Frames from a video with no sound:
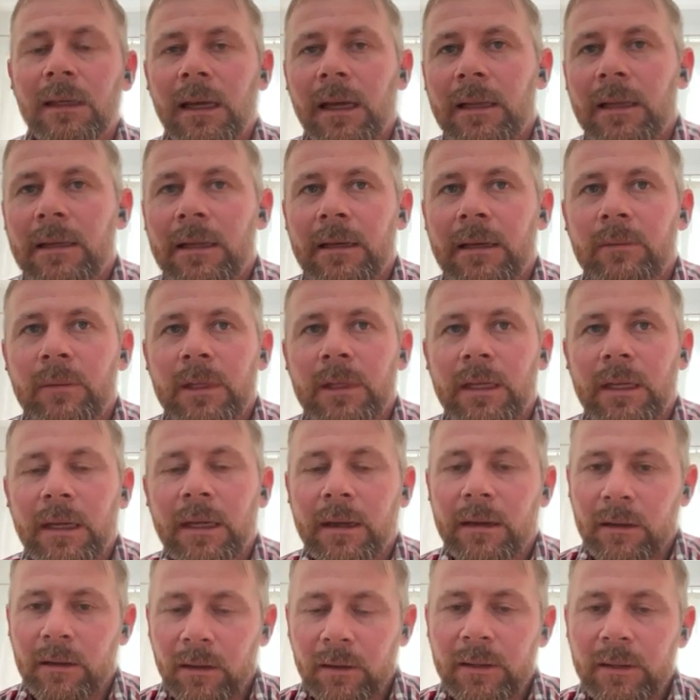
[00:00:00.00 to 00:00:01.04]
And then when you're
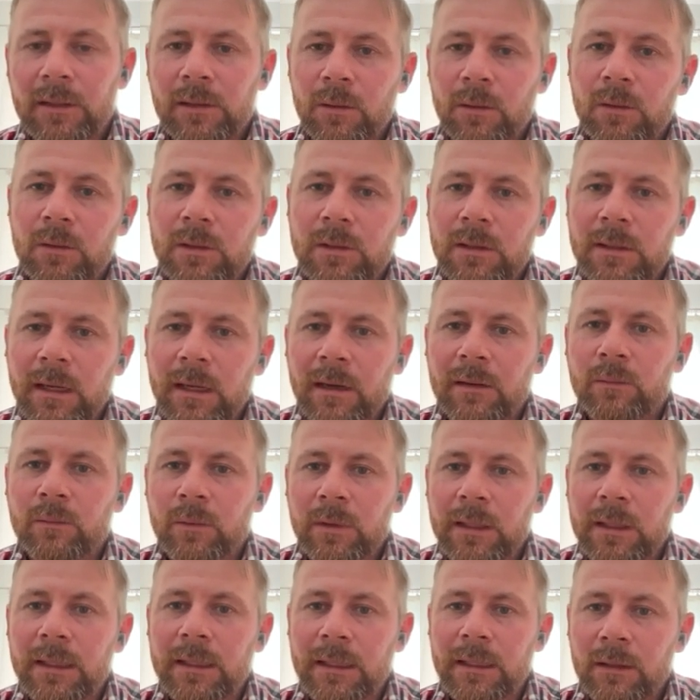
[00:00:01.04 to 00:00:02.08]
going, oh, this horse is going
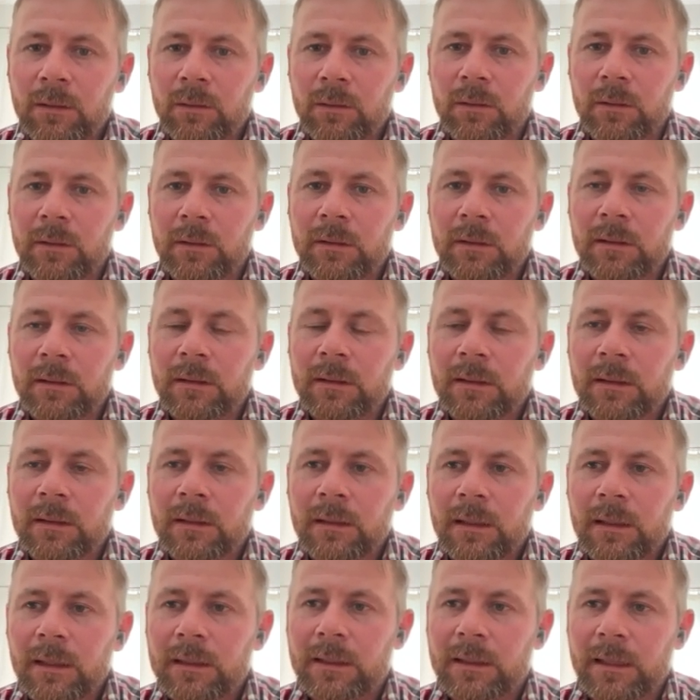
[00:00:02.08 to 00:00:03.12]
really good
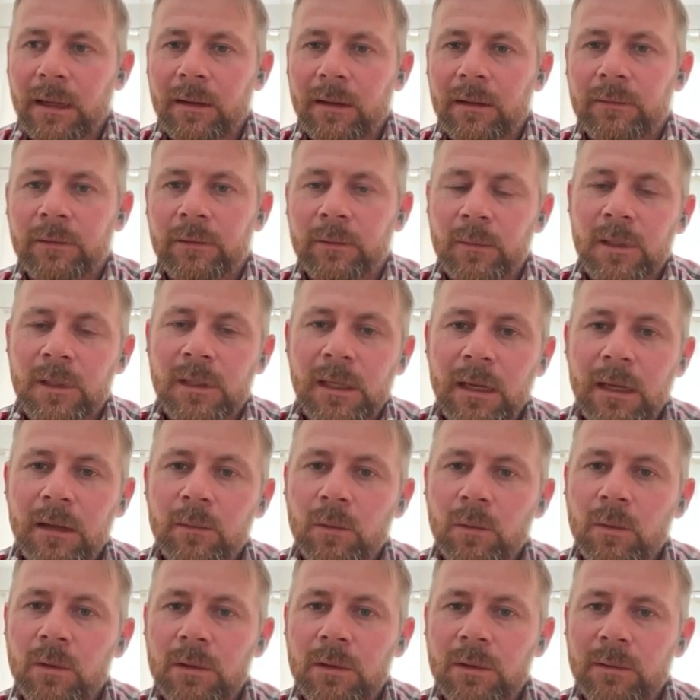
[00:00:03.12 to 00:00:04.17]
at going from a slow
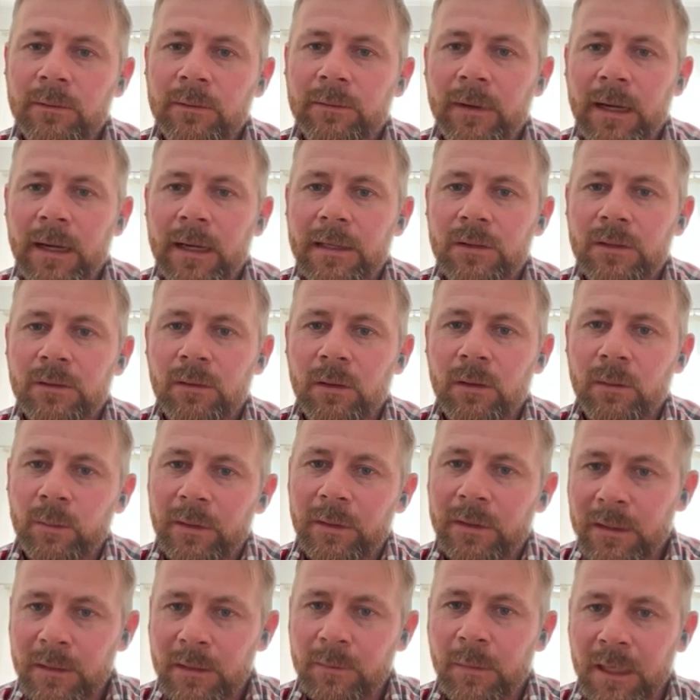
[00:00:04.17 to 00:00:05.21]
walk to a fast trot
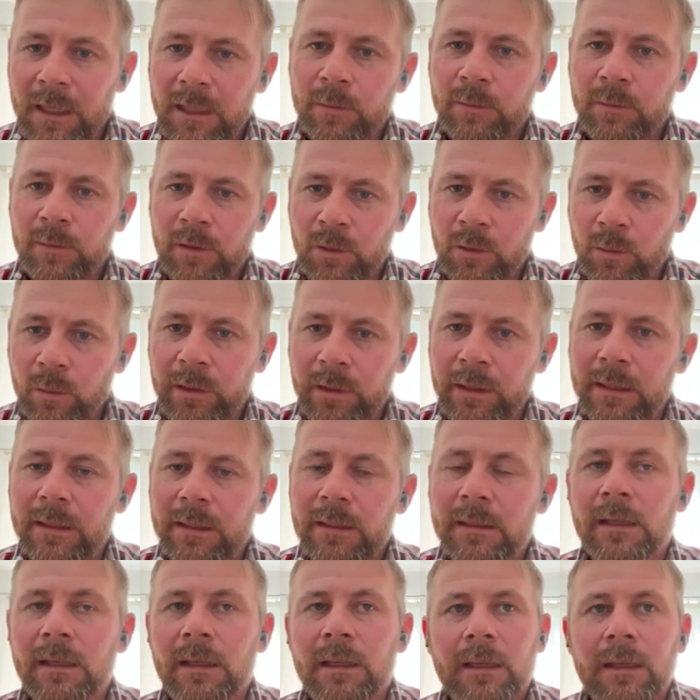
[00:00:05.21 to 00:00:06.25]
with this much
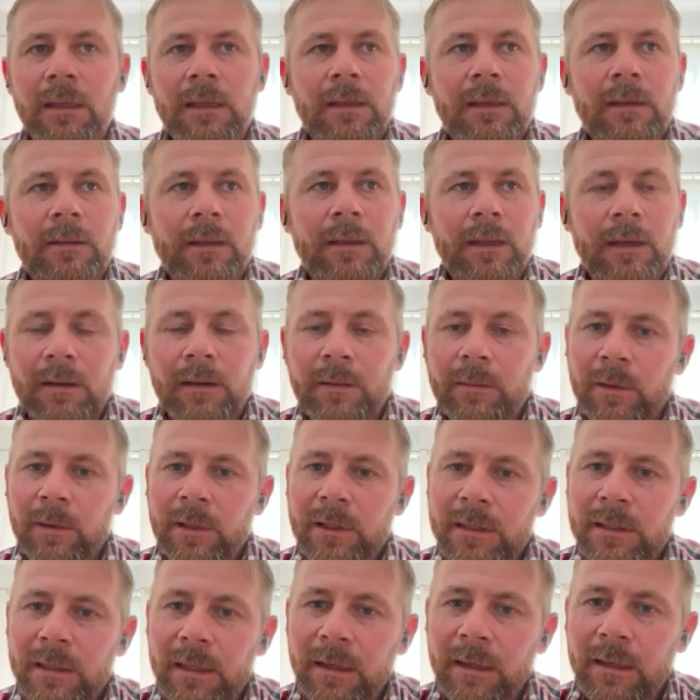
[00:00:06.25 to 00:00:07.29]
squeeze, then I
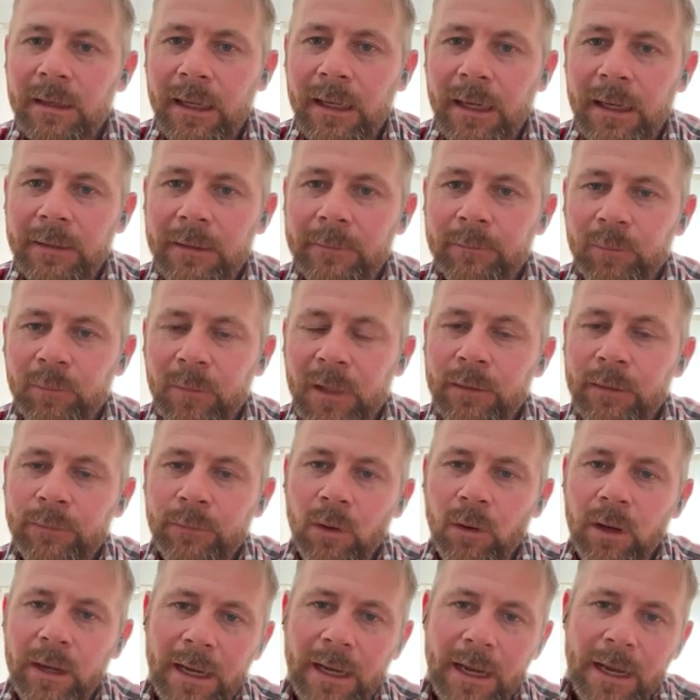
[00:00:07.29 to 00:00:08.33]
might say, okay,
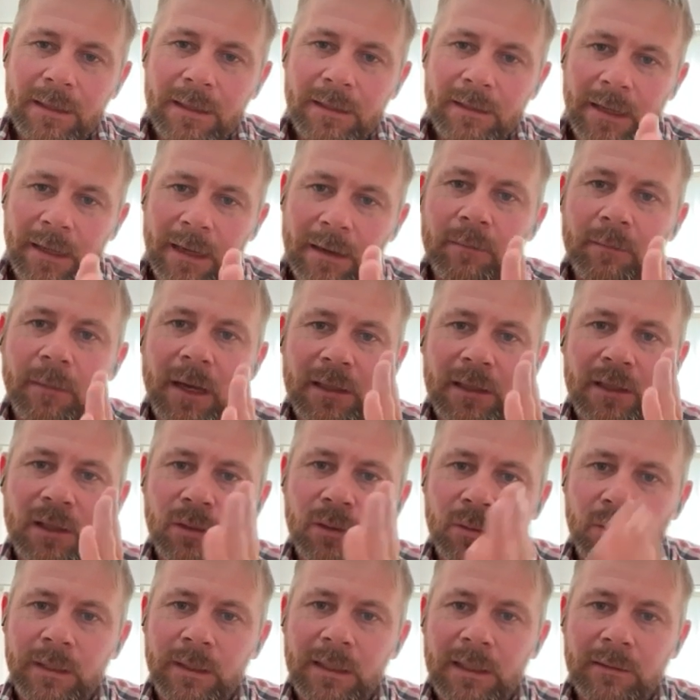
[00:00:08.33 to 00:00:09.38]
if I ask that much
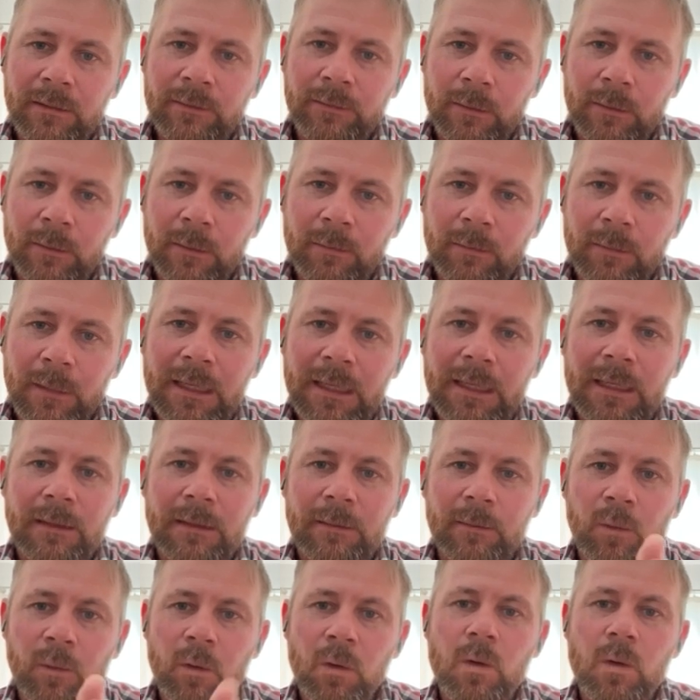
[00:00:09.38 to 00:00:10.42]
squeeze from a
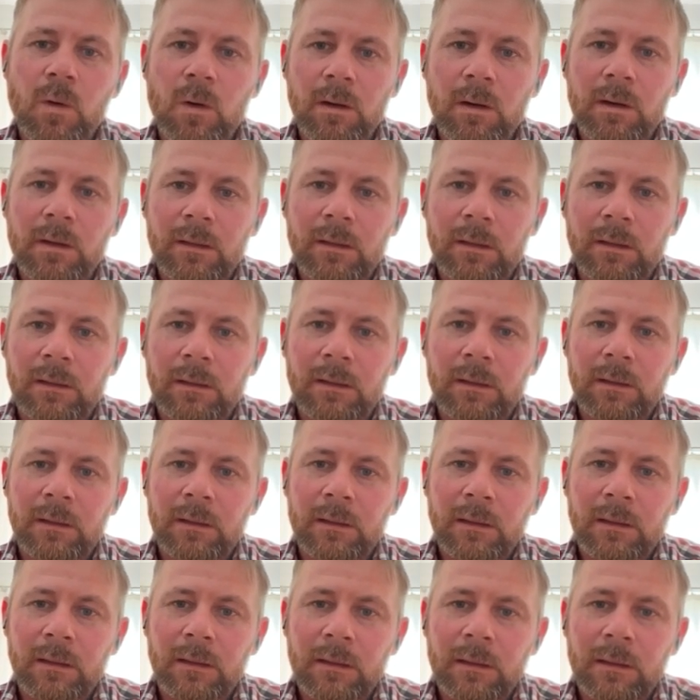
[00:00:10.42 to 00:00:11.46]
medium walk,
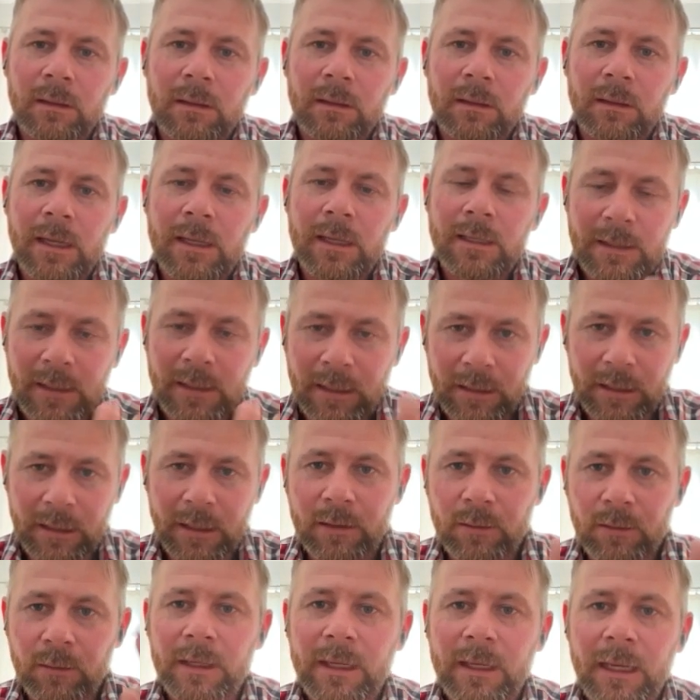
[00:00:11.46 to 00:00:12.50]
it's going to
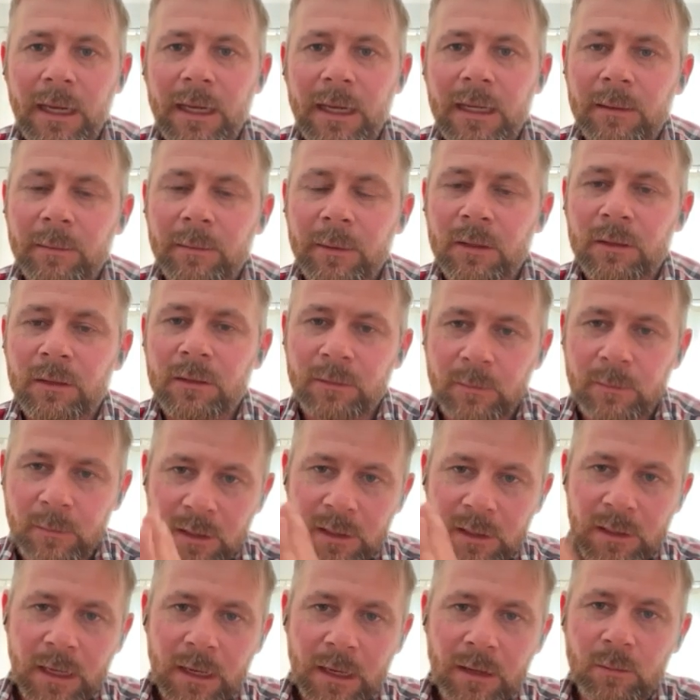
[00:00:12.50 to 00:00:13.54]
go to a canter, because from a
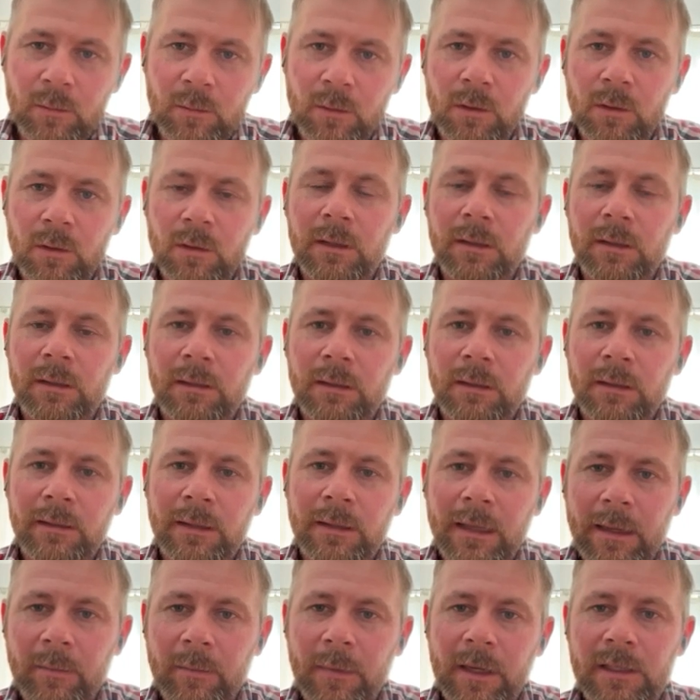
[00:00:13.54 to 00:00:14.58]
slow walk,
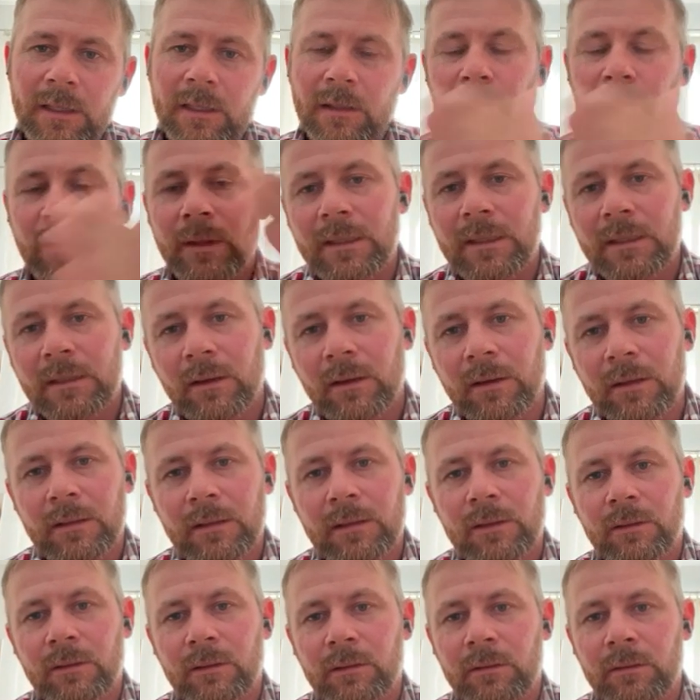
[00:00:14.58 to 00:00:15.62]
that much squeeze got it
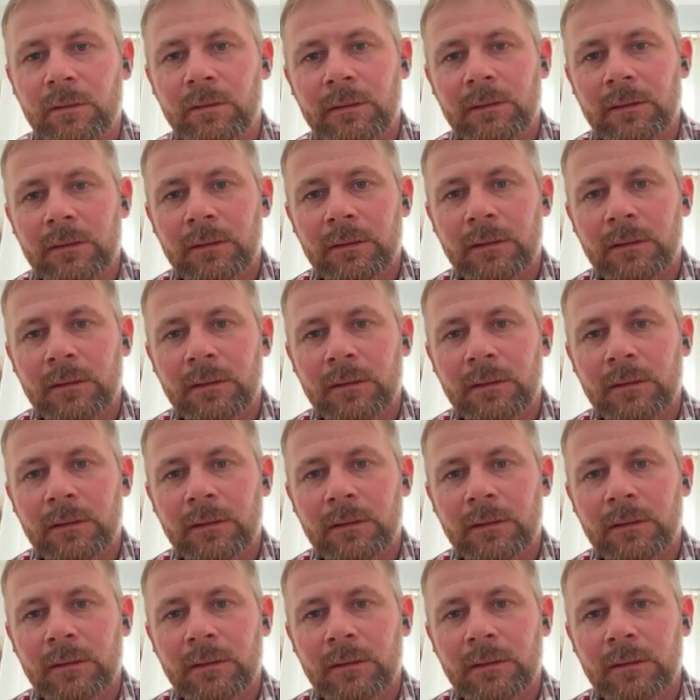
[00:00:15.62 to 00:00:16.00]
to,